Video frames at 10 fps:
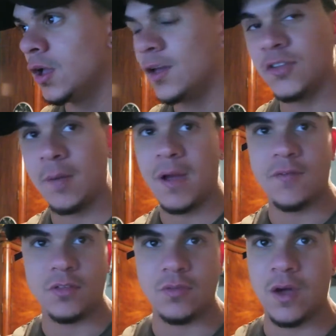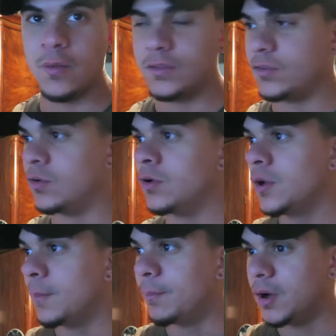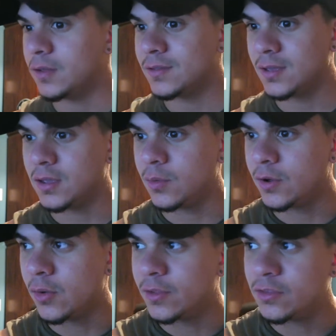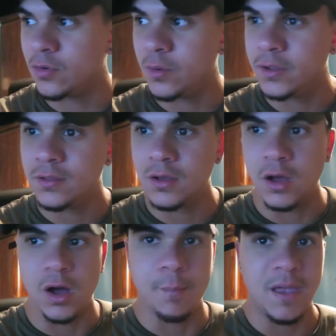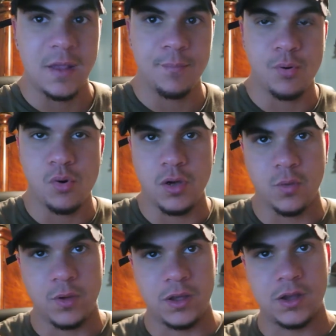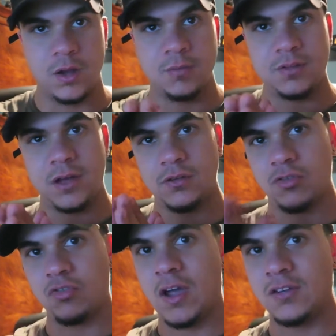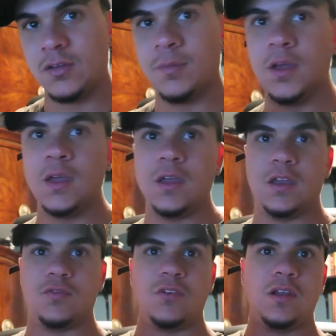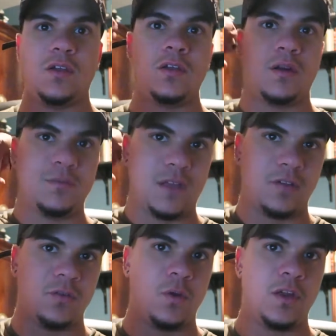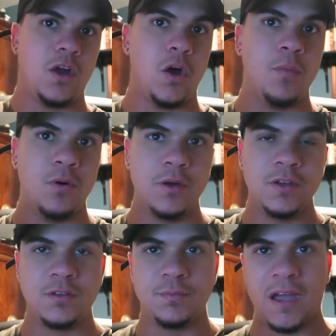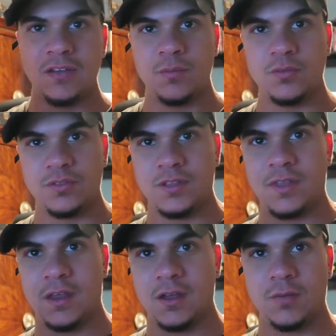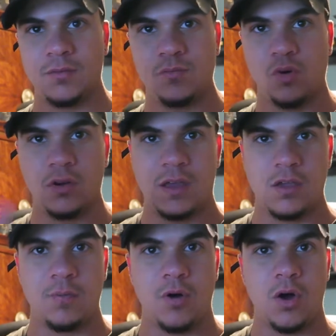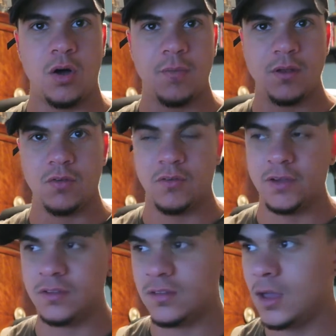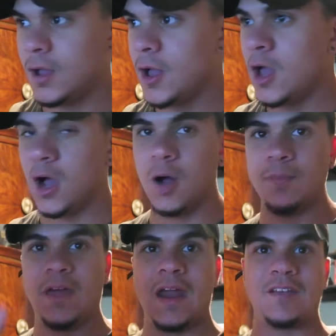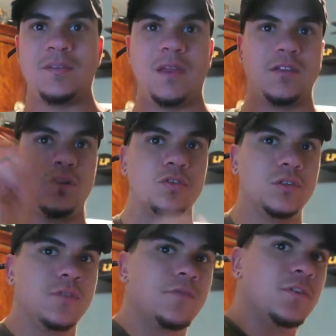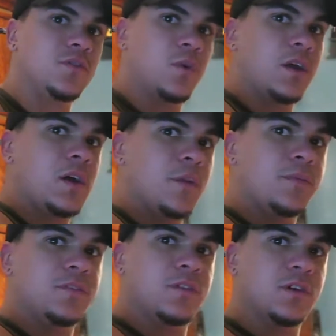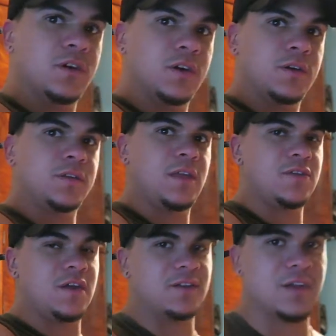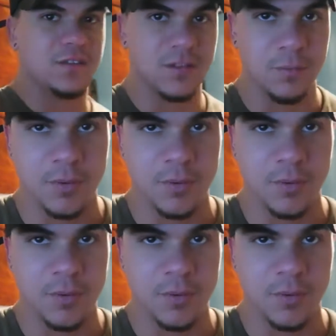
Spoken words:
so I might redo that one too. But here we go into it. Main point when it comes down to tricep is really comes down to where your elbow is. Bicep, you'll see that it comes more like your palm and your wrist. That actually makes no difference when it comes to, you guys can't see it,